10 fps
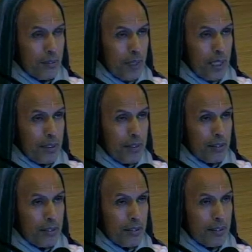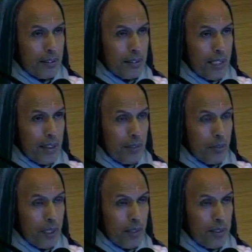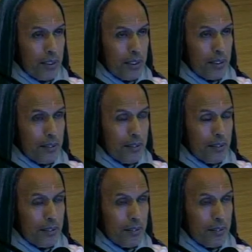once that one of these